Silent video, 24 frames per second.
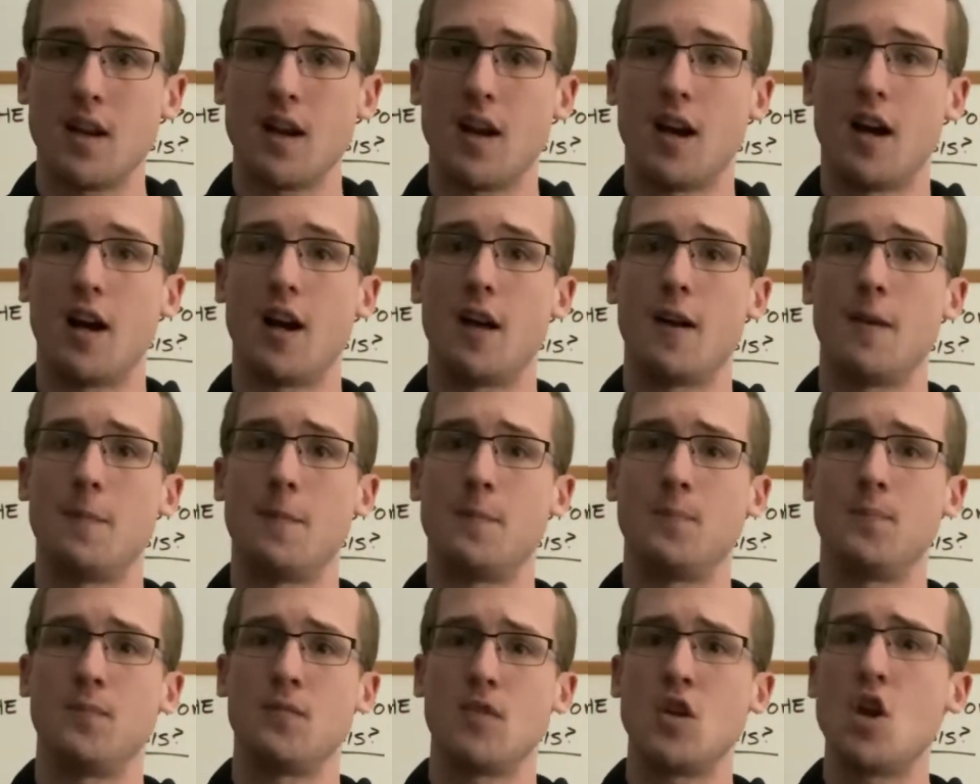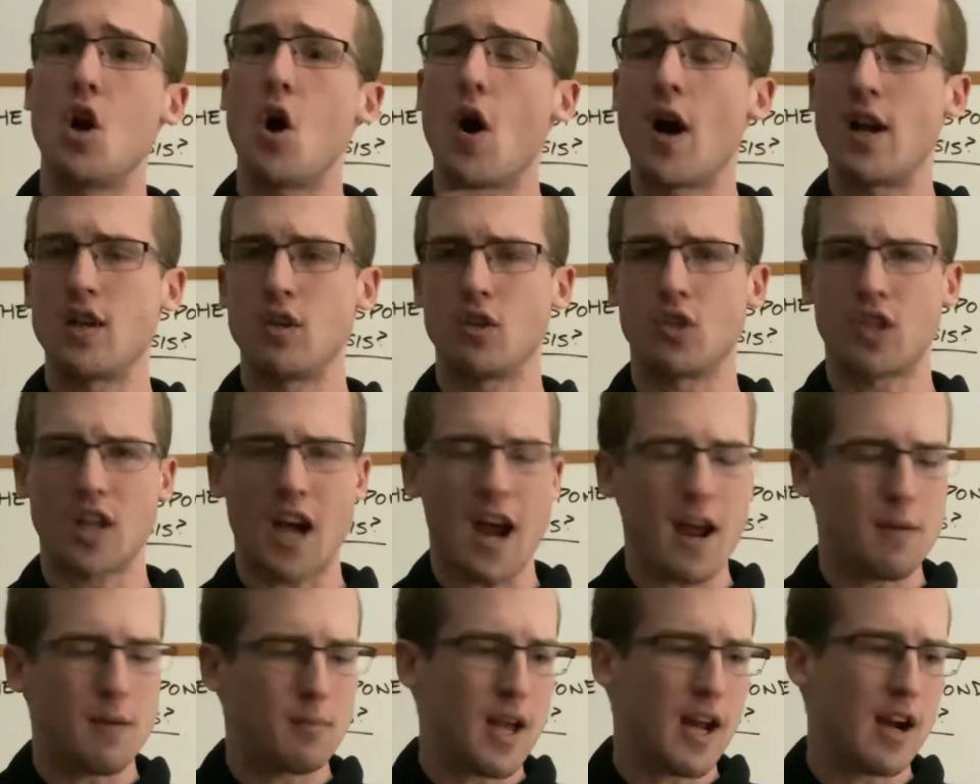On your
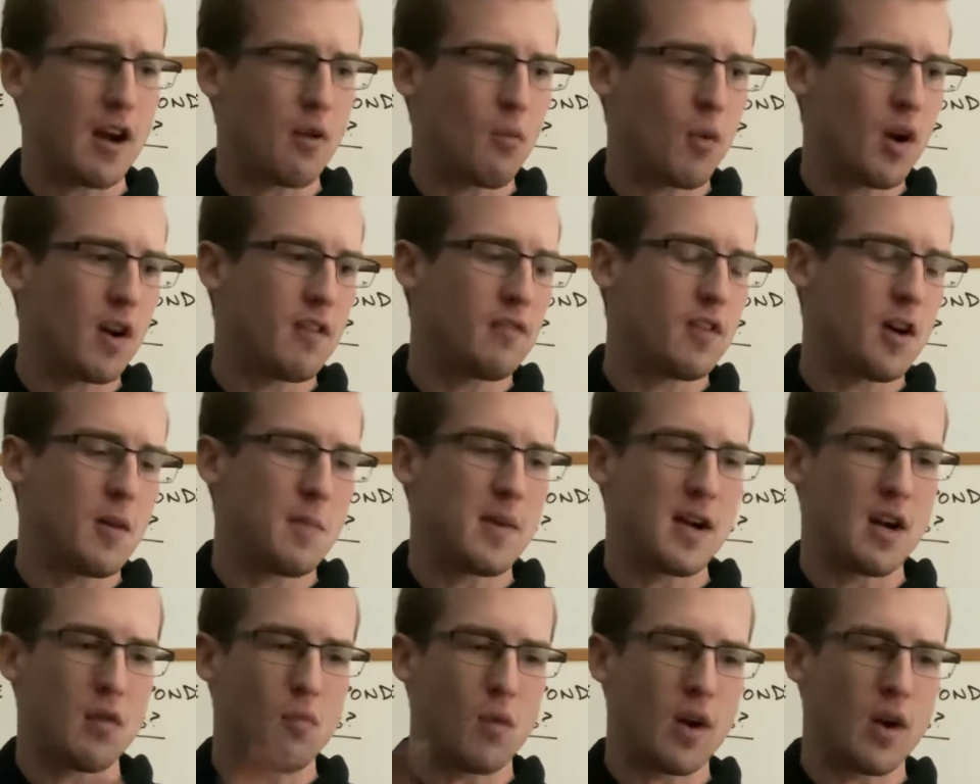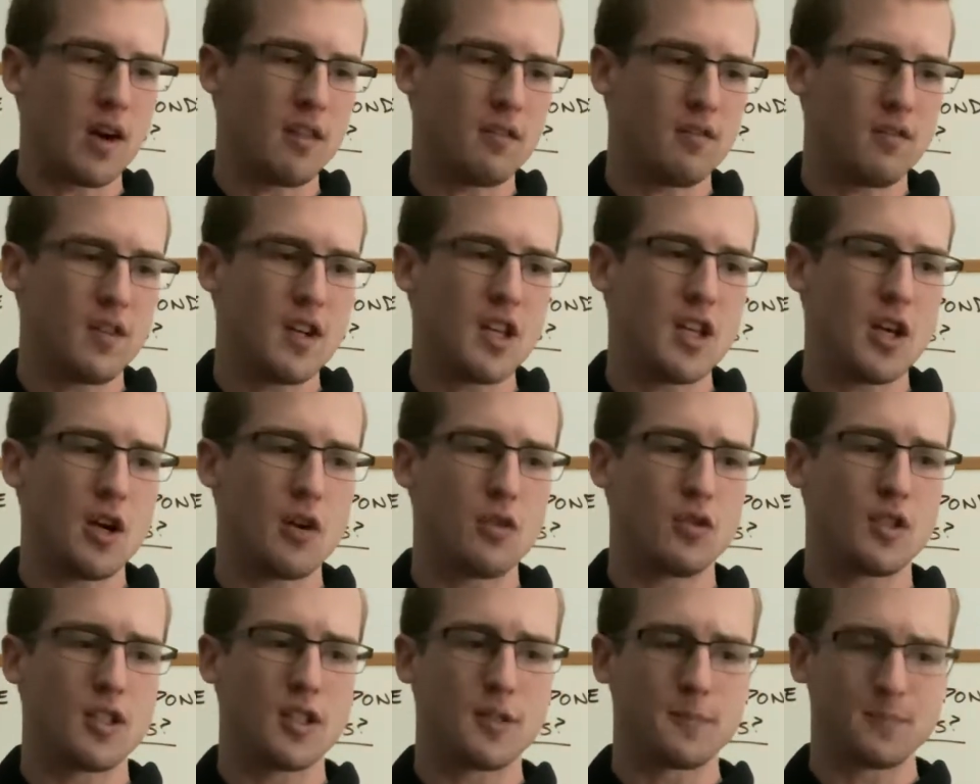timeline in one of them and in one of the
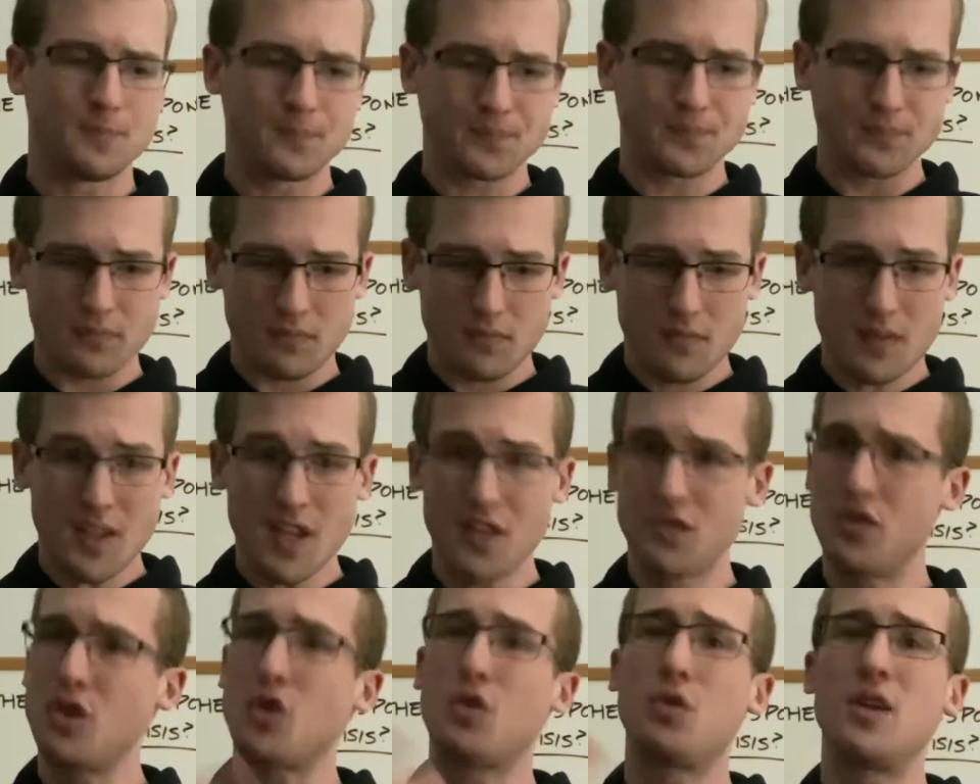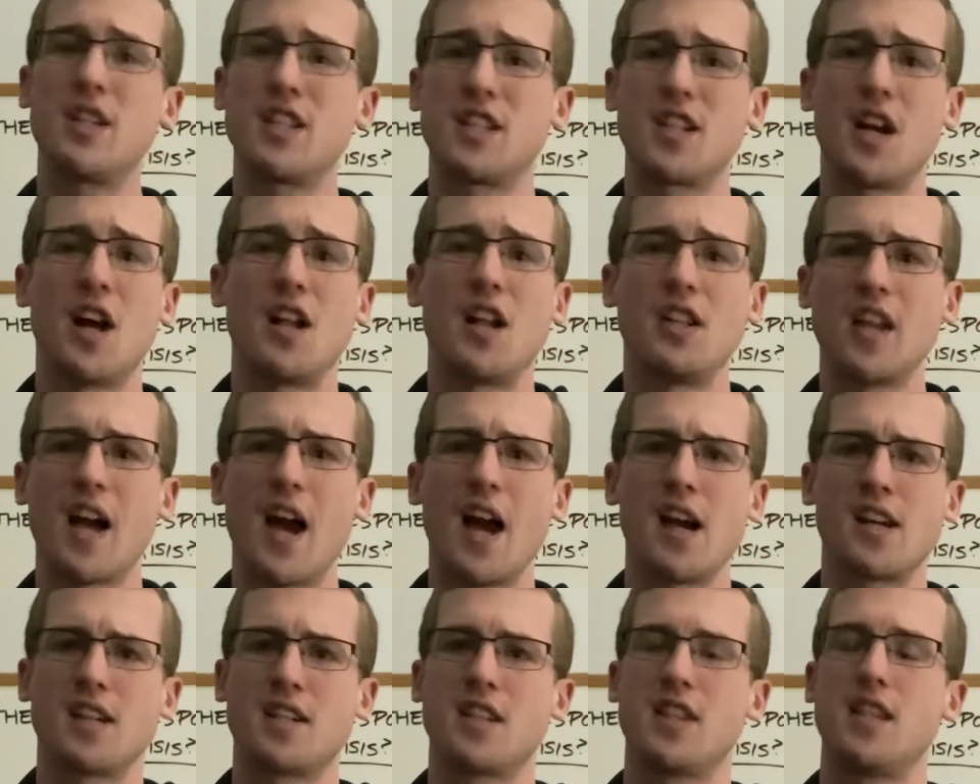videos, the
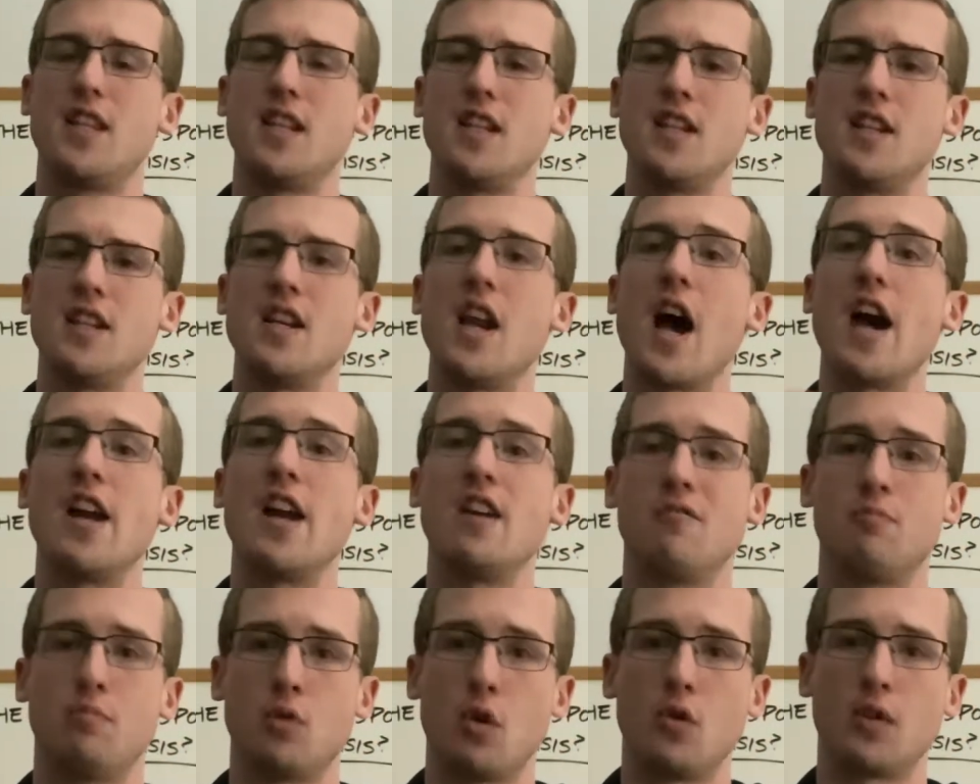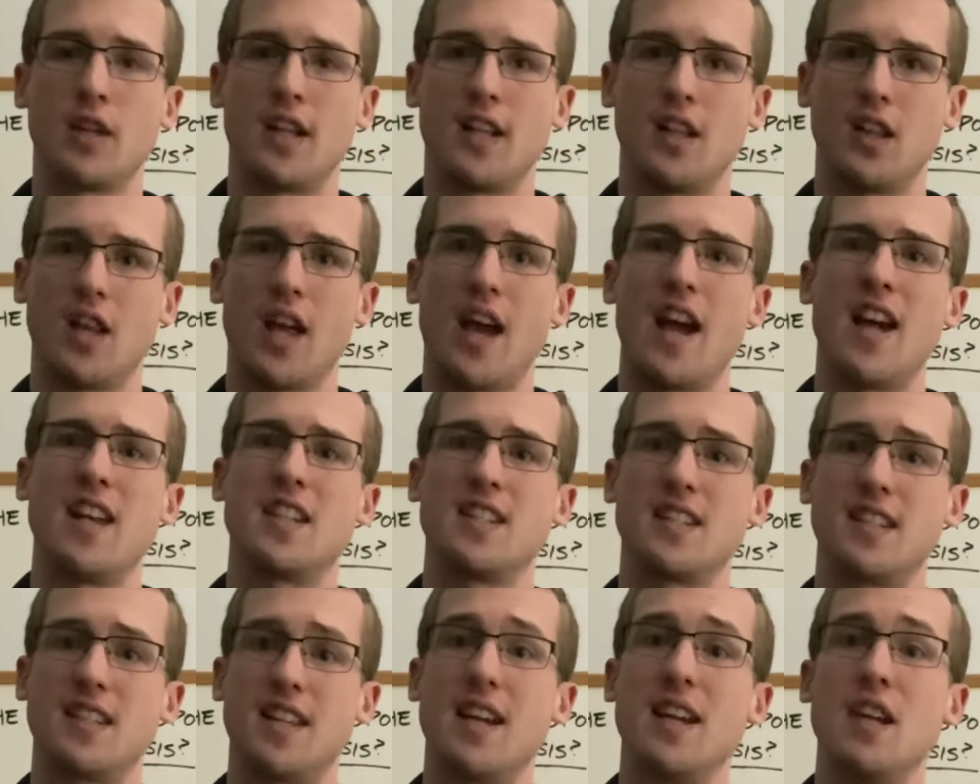Kristallnacht, the Night of Broken
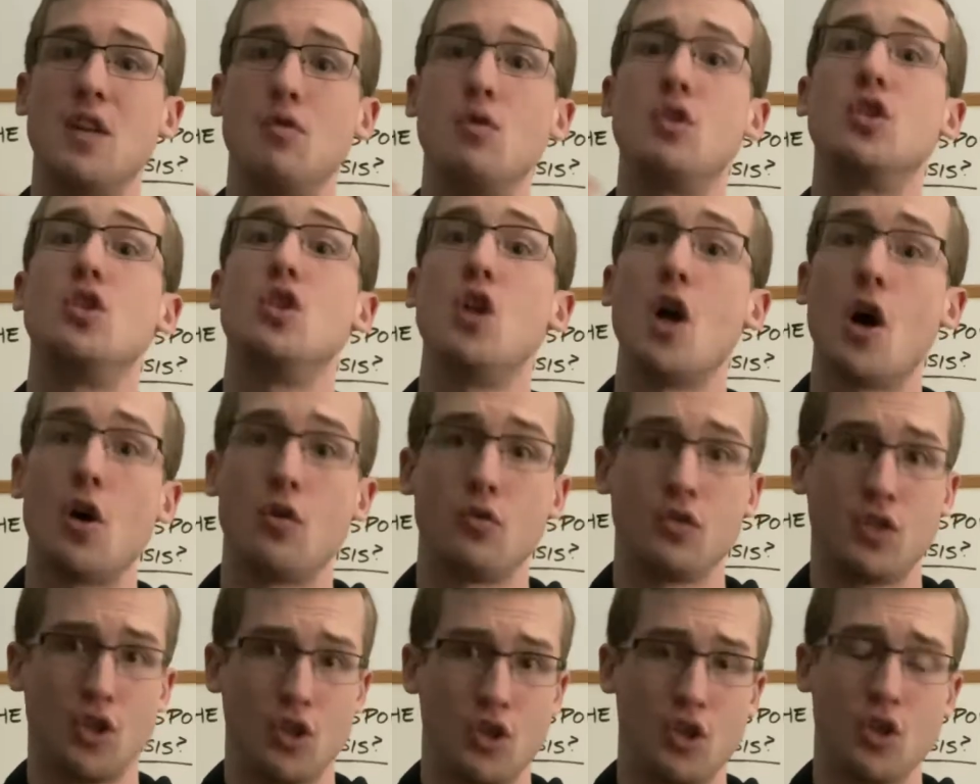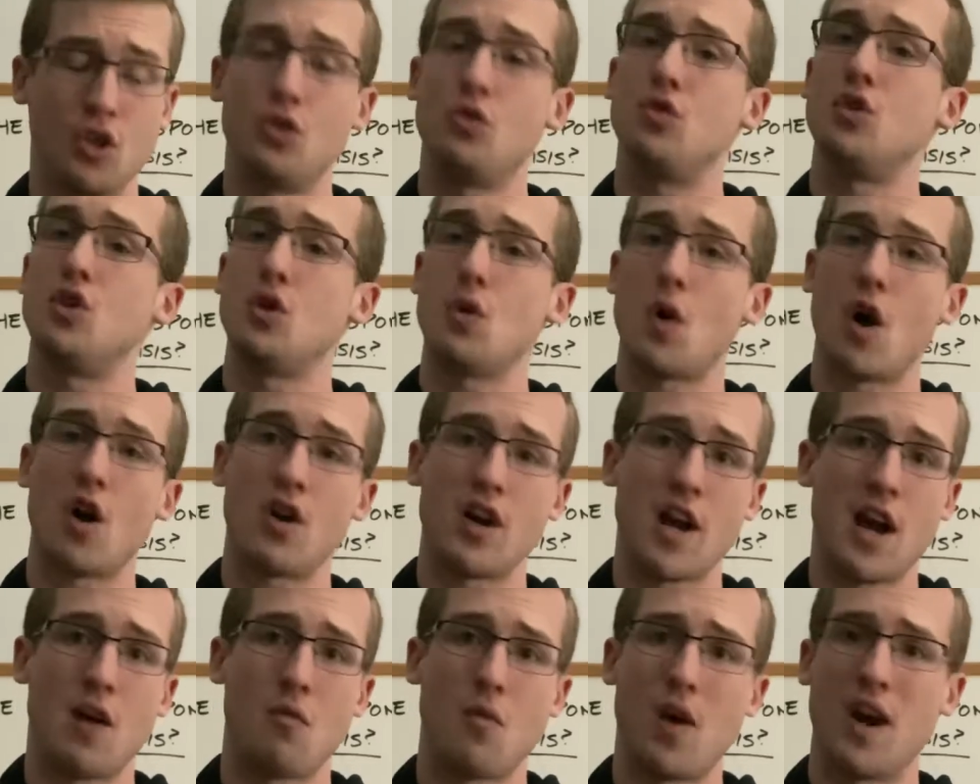Glass, that it was known to Jews, you are
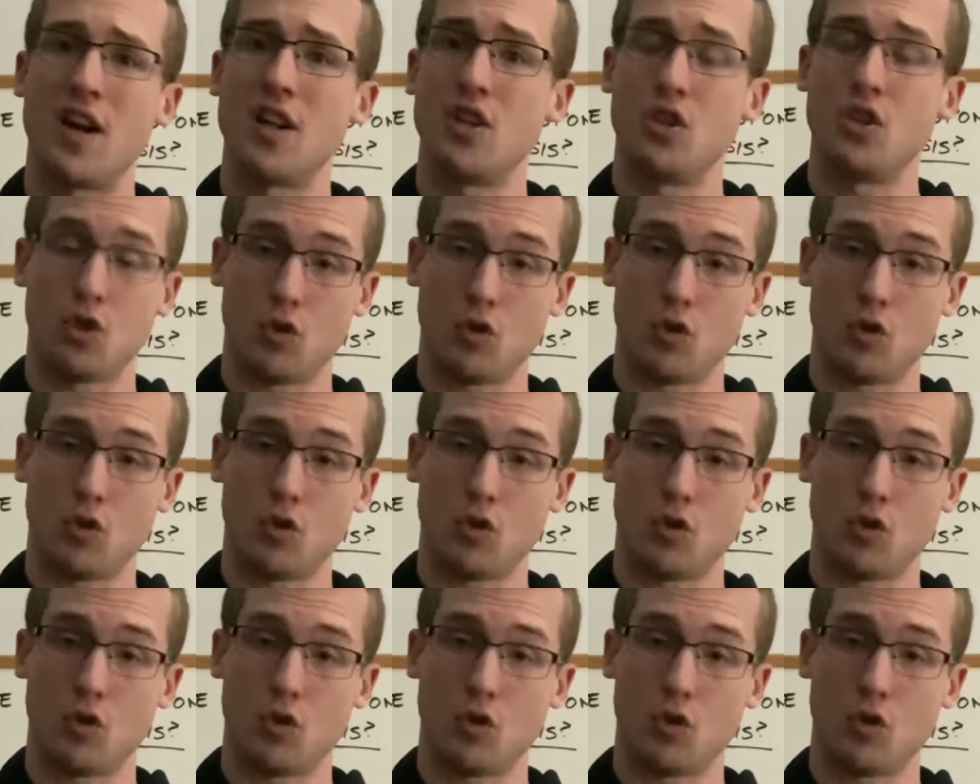not wanted.